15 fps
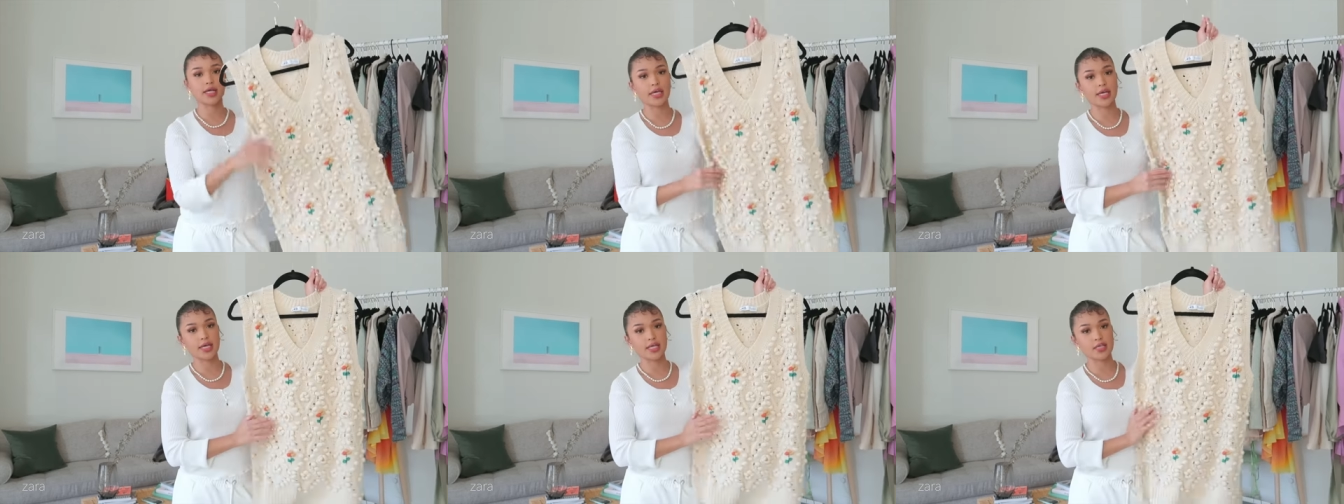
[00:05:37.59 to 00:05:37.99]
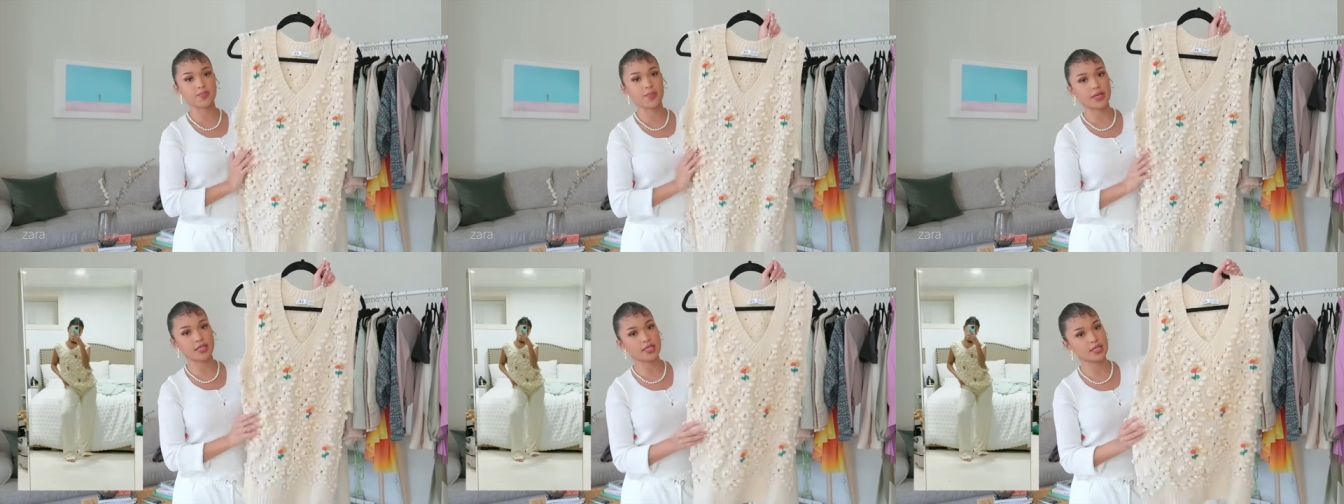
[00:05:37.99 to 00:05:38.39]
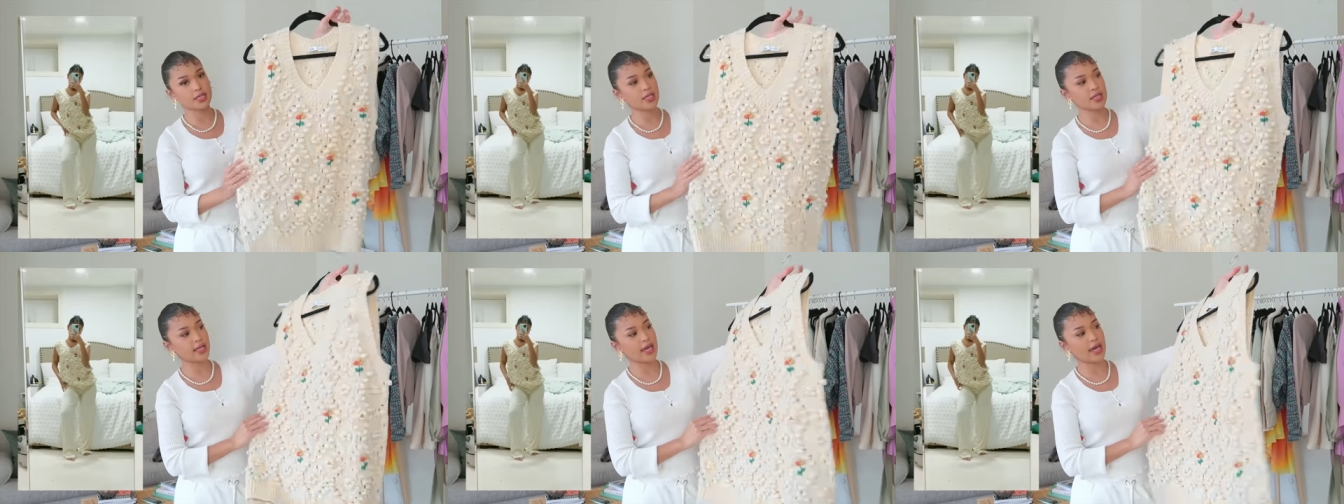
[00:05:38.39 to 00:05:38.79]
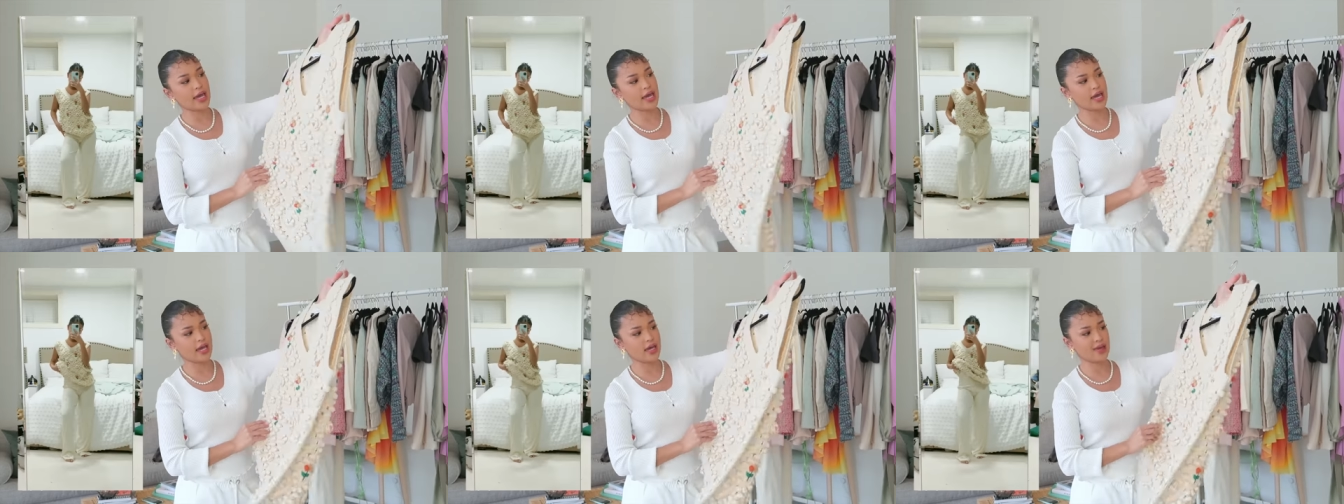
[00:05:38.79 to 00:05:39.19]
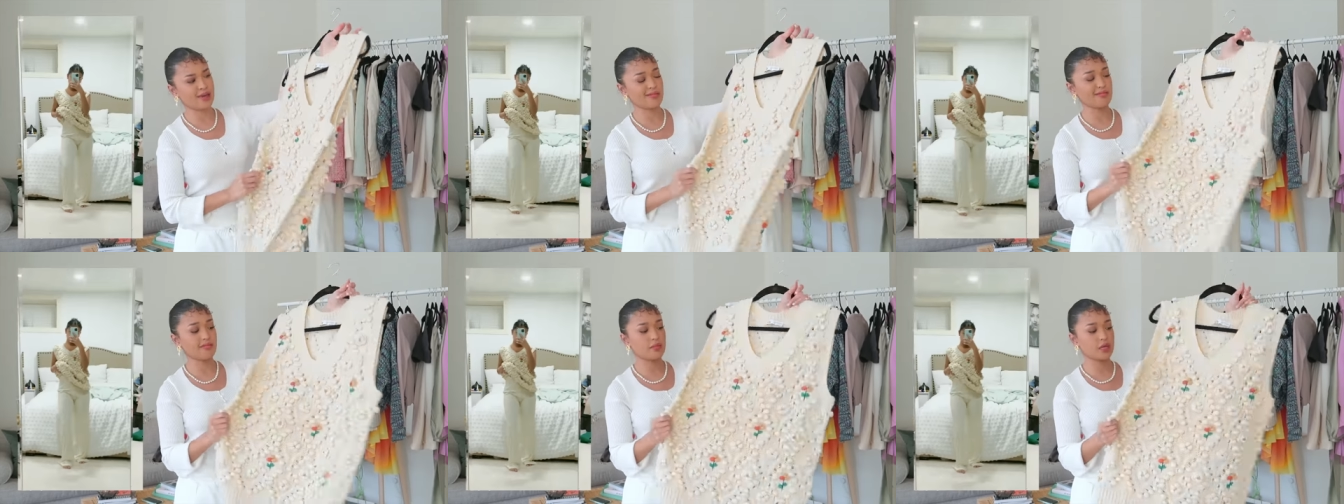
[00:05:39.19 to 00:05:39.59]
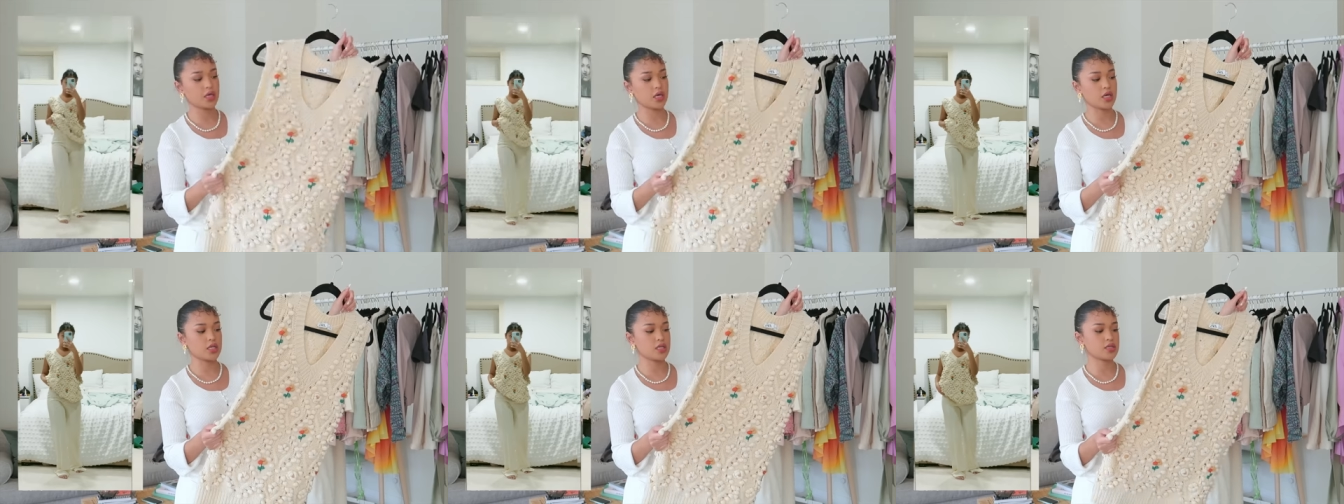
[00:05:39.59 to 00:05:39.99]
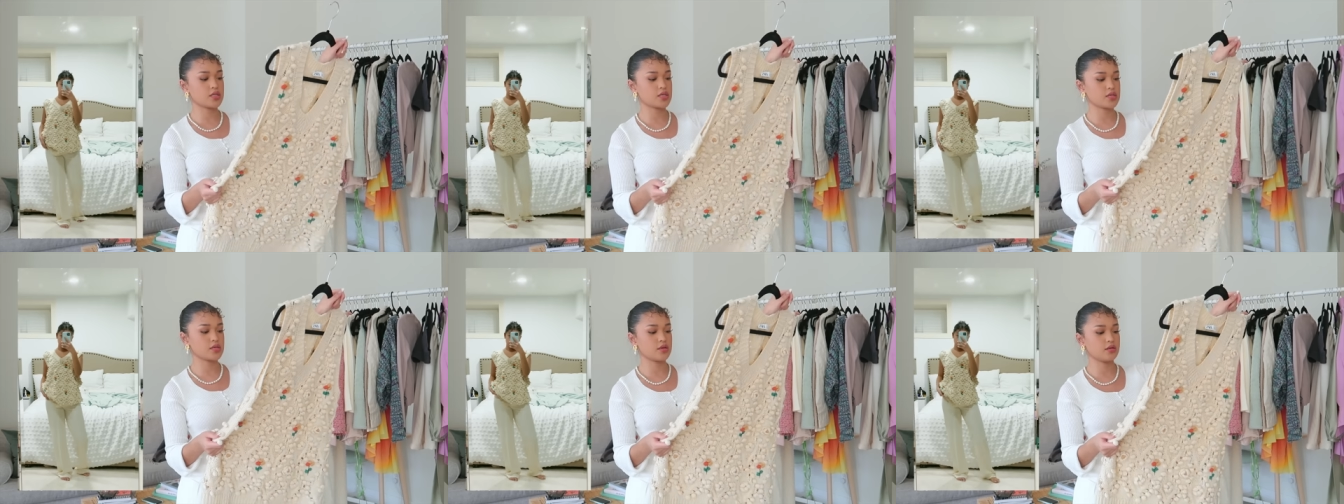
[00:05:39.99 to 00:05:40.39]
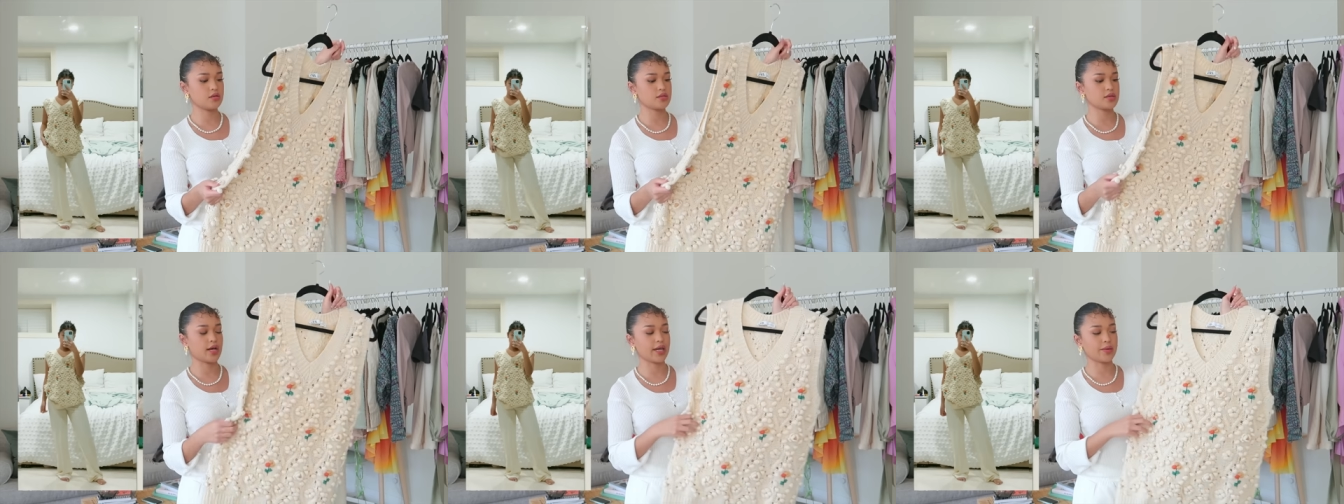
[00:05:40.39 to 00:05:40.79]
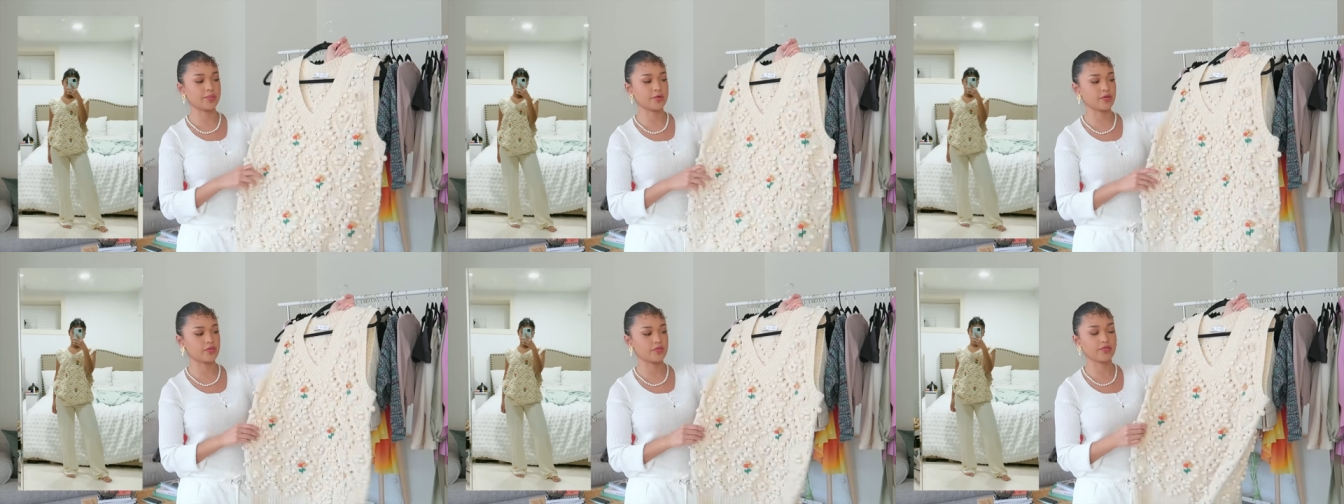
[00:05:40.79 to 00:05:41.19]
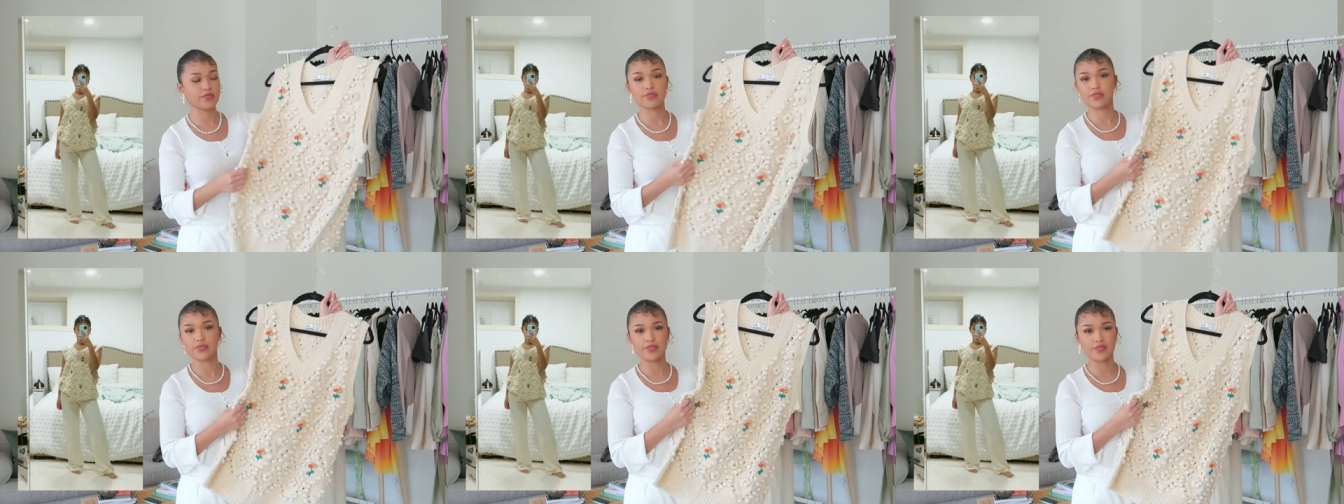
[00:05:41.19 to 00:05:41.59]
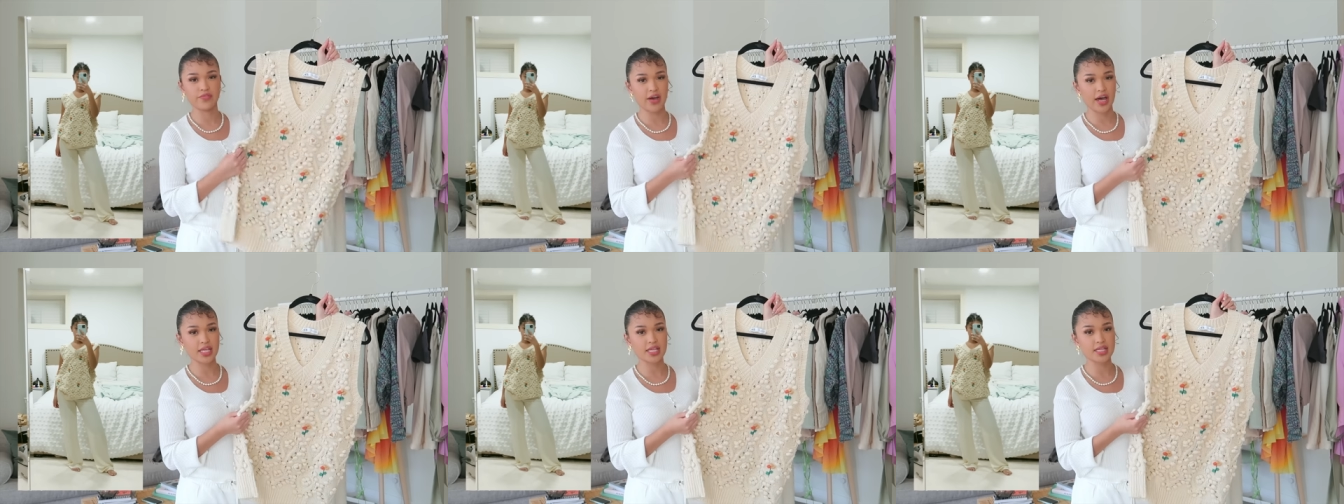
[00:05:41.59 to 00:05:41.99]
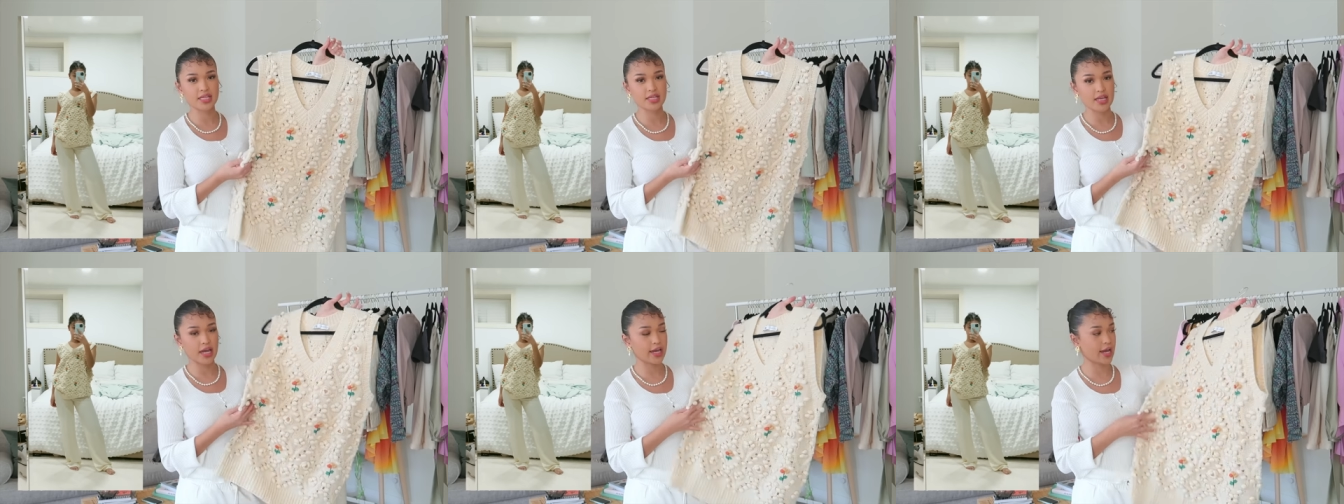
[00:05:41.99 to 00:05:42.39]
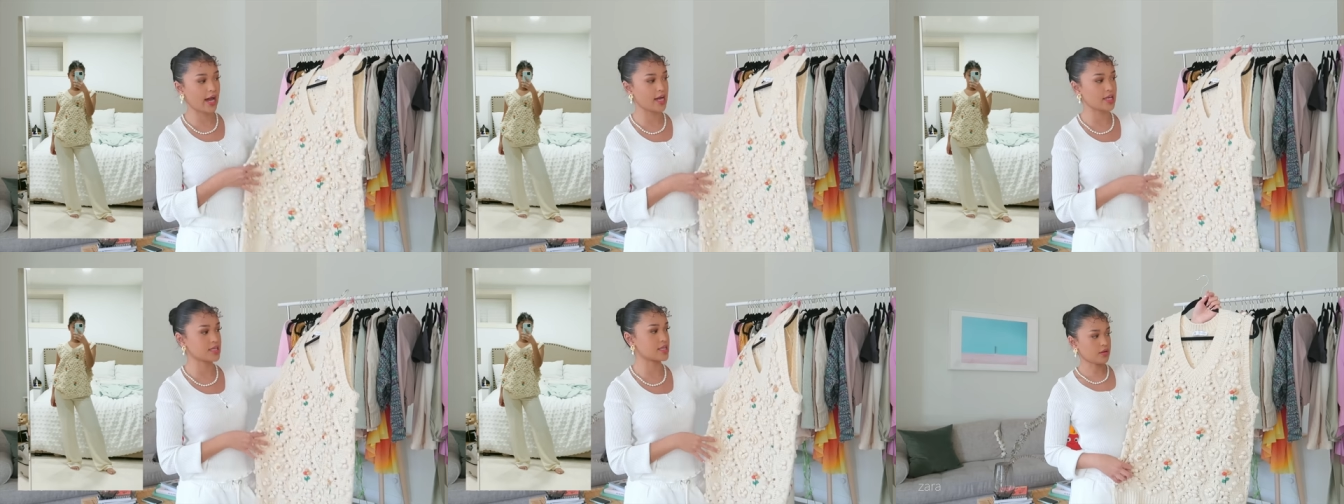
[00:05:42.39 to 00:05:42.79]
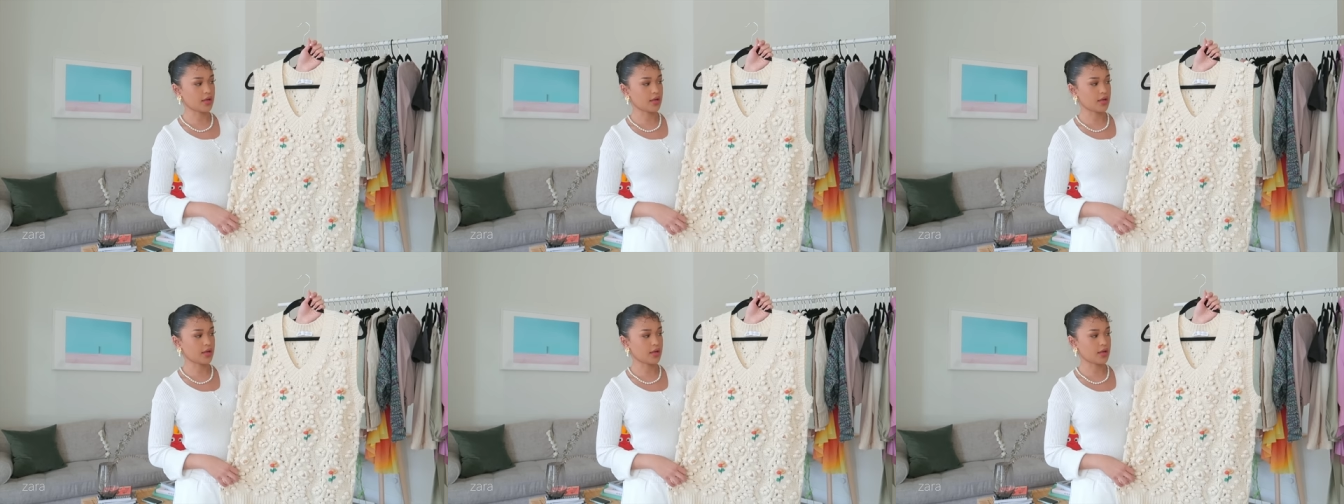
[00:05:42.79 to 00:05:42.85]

It is basically a knit type of vest, I guess.